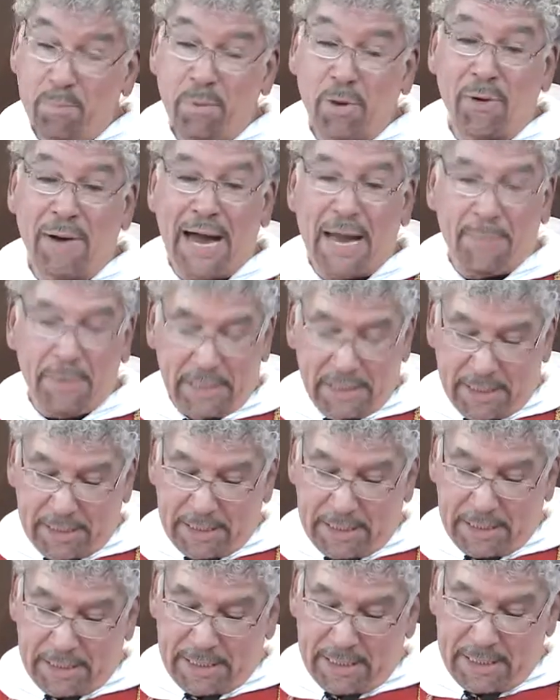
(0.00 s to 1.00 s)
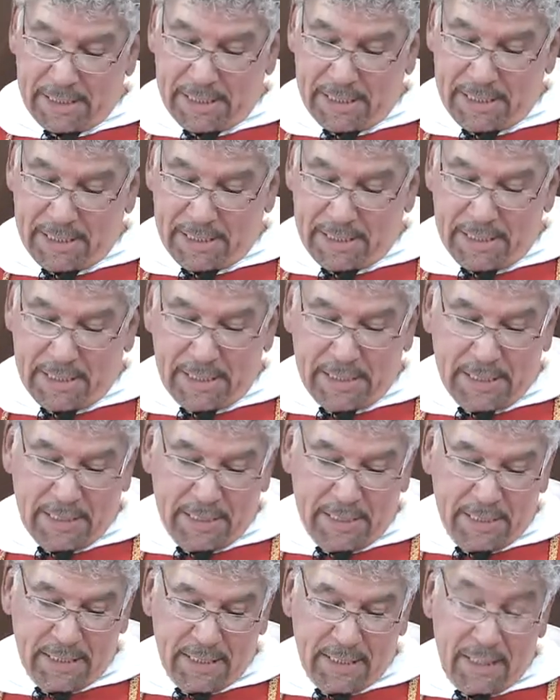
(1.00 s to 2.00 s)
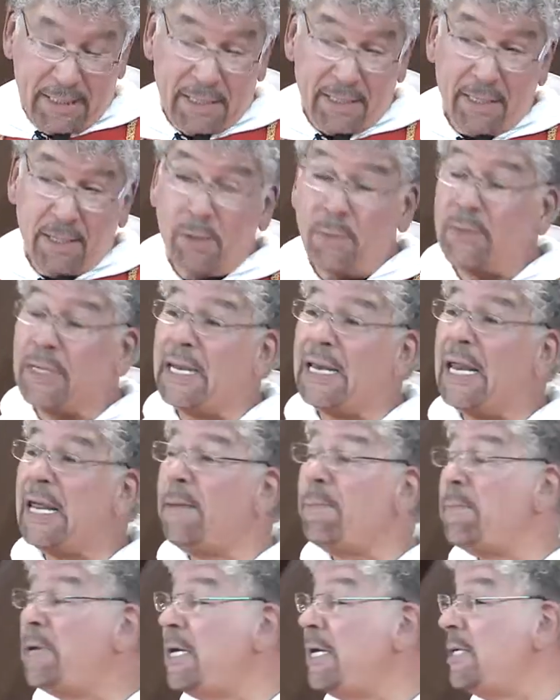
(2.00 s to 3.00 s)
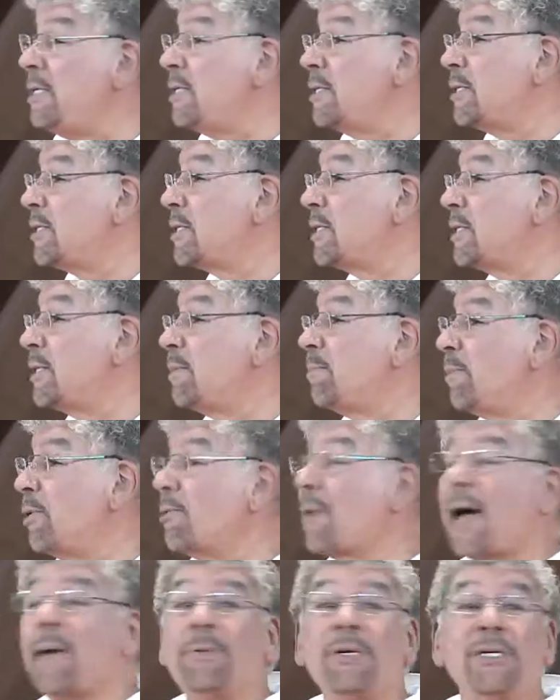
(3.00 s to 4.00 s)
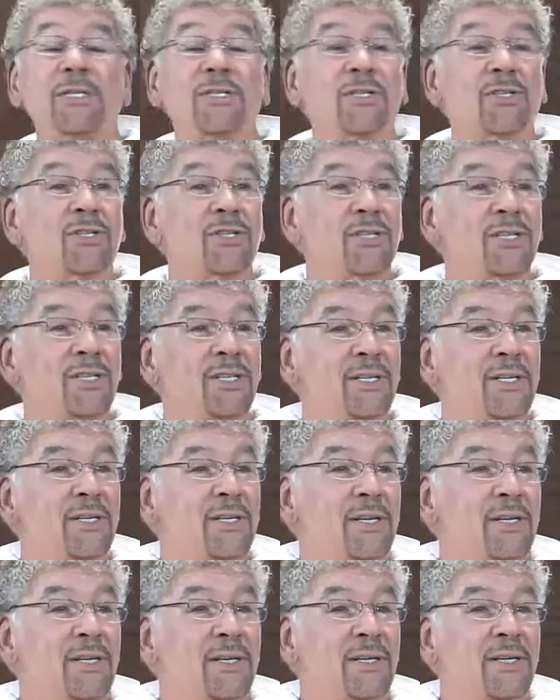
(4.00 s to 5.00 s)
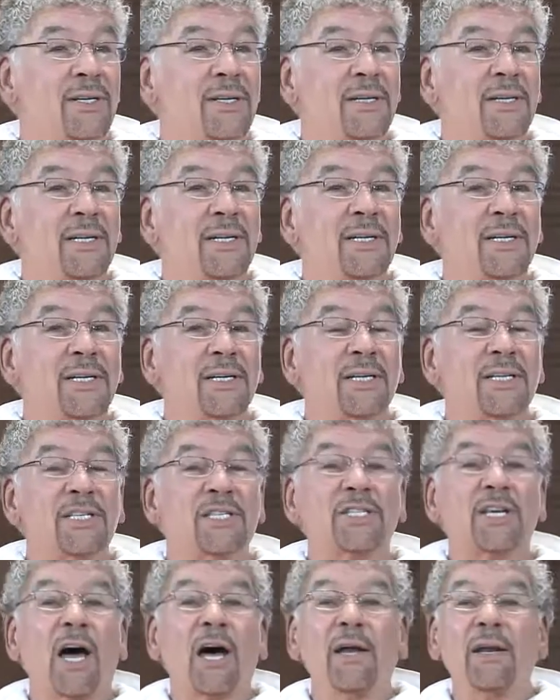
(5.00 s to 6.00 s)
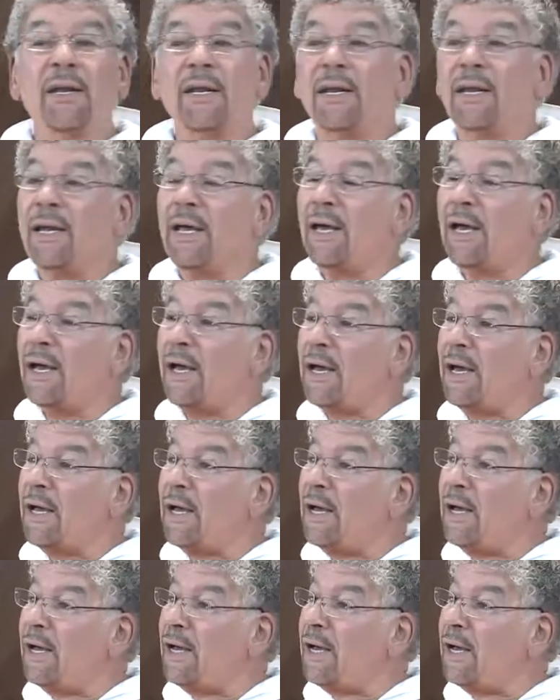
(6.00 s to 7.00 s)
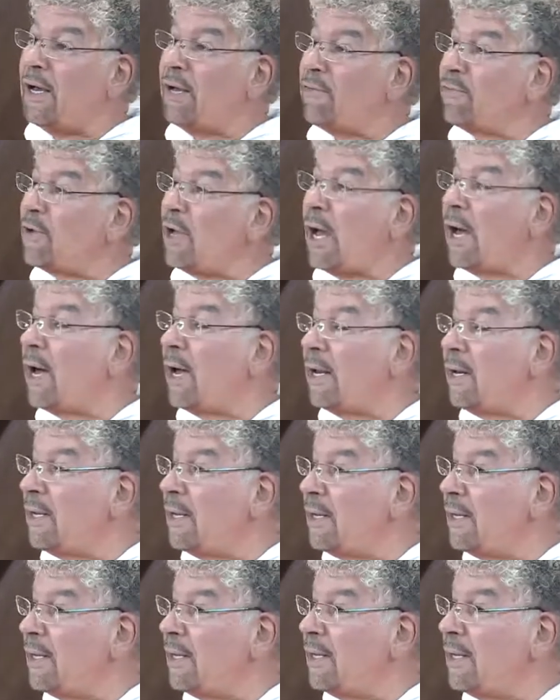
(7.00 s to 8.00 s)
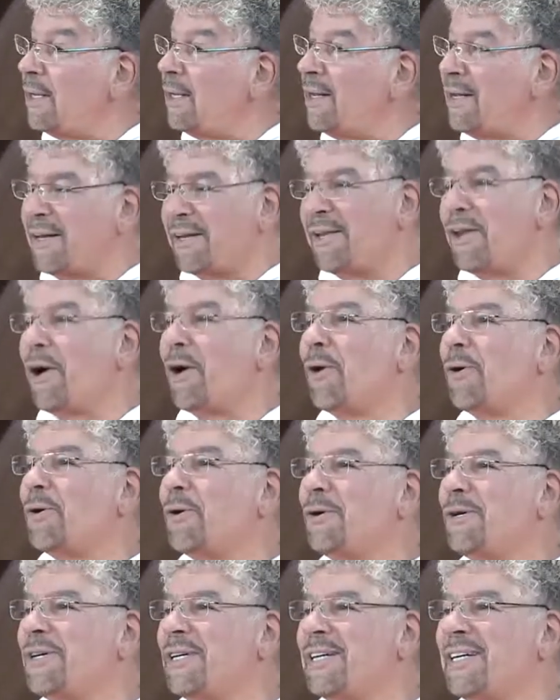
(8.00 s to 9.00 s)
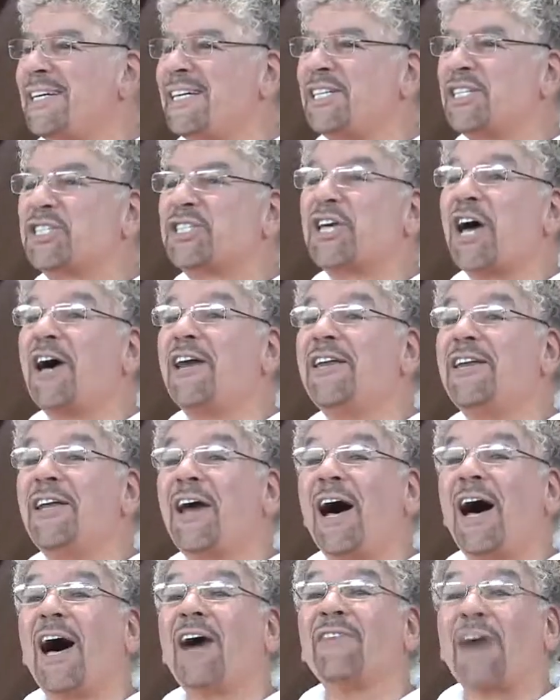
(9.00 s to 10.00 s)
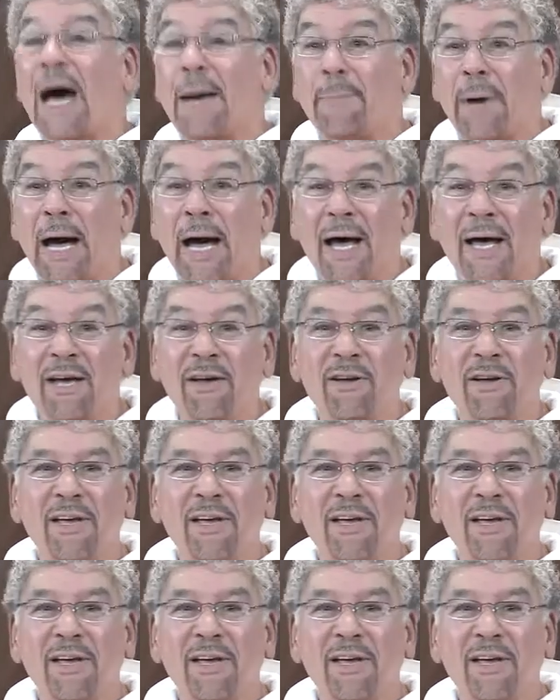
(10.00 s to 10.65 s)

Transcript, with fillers: Barabbas. You know what that name means, Barabbas? Son of God. No, son of Abba,